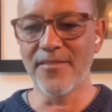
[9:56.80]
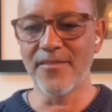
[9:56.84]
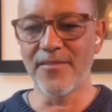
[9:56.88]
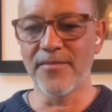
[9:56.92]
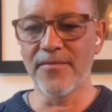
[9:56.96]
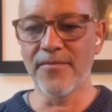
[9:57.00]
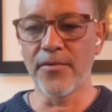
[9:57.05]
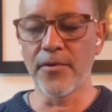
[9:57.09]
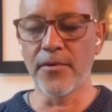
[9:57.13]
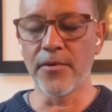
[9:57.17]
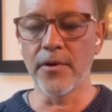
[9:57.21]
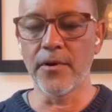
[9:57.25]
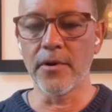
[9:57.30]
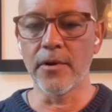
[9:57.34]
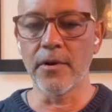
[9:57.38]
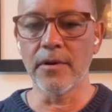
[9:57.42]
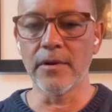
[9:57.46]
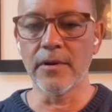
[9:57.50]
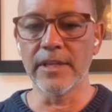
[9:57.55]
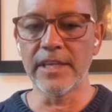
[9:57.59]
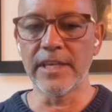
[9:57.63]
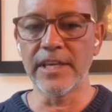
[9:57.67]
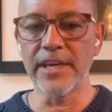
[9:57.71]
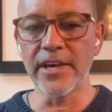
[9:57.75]
for
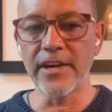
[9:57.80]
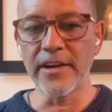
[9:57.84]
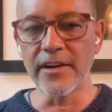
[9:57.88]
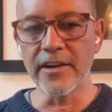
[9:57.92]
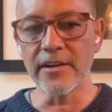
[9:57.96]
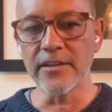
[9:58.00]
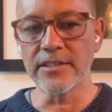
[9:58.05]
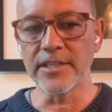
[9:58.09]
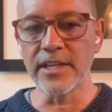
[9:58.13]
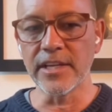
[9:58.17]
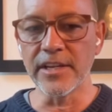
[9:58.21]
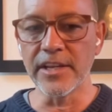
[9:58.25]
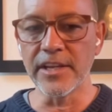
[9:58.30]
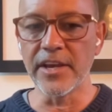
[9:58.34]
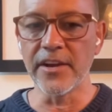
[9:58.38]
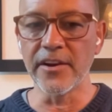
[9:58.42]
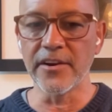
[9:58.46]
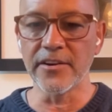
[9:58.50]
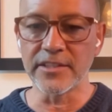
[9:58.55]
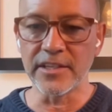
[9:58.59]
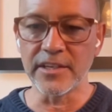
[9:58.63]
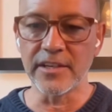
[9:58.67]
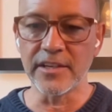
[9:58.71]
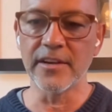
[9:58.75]
years and
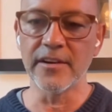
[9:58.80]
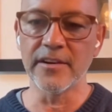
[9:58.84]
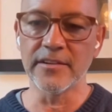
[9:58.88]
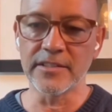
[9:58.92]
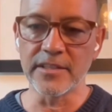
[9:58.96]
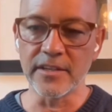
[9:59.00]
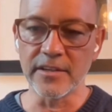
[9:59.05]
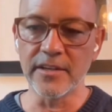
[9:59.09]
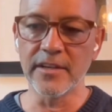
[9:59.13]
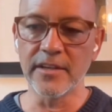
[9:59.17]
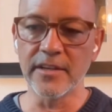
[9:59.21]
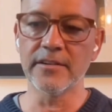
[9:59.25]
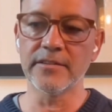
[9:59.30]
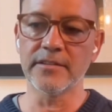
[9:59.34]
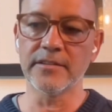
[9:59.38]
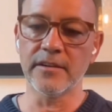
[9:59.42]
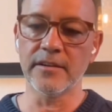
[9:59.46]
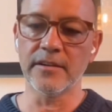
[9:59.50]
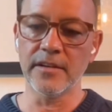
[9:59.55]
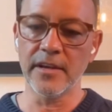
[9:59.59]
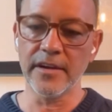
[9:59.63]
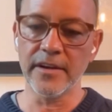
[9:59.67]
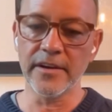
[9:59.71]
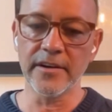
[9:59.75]
years and years and years and
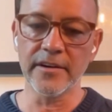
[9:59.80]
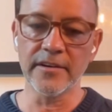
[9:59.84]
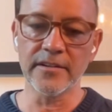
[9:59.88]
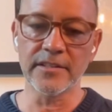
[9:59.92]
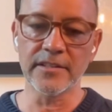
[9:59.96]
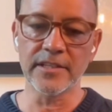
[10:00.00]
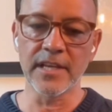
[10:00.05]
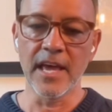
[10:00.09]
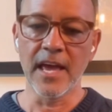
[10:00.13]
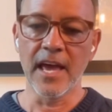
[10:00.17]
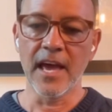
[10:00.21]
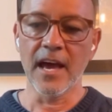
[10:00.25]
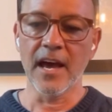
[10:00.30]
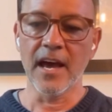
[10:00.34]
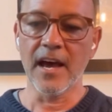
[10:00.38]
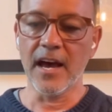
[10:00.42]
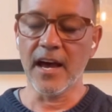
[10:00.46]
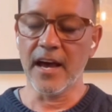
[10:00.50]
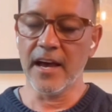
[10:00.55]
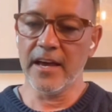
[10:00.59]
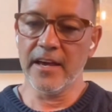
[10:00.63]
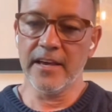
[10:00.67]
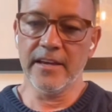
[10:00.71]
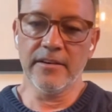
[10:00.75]
years
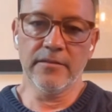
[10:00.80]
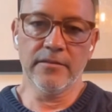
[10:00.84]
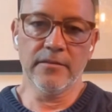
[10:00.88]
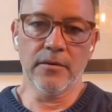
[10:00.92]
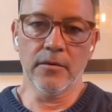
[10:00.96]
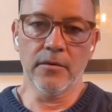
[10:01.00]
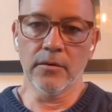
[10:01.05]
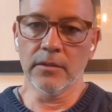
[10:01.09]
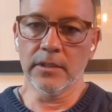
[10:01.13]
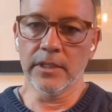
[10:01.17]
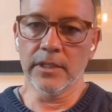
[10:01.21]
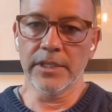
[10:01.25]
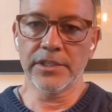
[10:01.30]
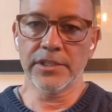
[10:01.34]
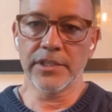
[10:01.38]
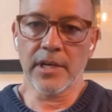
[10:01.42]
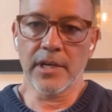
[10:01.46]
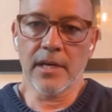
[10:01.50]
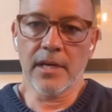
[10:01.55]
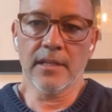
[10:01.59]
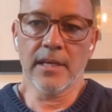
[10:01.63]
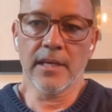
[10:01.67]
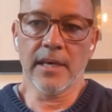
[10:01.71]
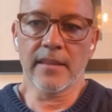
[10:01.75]
i only
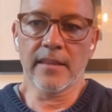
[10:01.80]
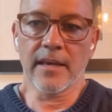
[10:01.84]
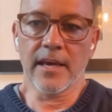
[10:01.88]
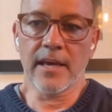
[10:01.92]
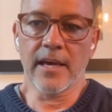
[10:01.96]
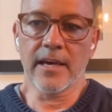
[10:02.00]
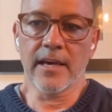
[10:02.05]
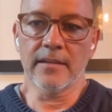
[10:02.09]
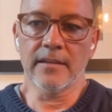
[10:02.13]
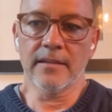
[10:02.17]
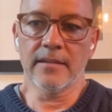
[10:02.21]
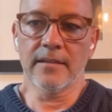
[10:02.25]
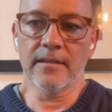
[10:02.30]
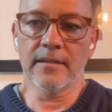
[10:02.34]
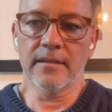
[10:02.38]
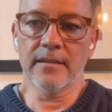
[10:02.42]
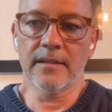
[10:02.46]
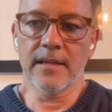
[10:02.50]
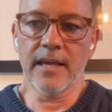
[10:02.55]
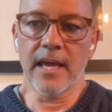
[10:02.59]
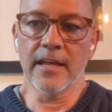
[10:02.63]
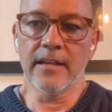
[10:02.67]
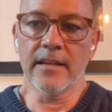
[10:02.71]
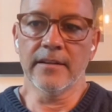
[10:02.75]
shot like that
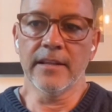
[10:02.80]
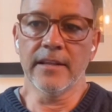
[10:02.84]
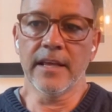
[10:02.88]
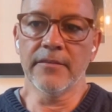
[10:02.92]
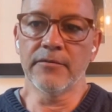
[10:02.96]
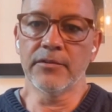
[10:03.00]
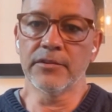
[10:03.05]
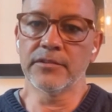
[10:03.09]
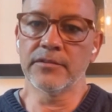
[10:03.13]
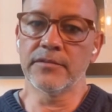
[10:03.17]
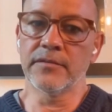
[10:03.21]
and it was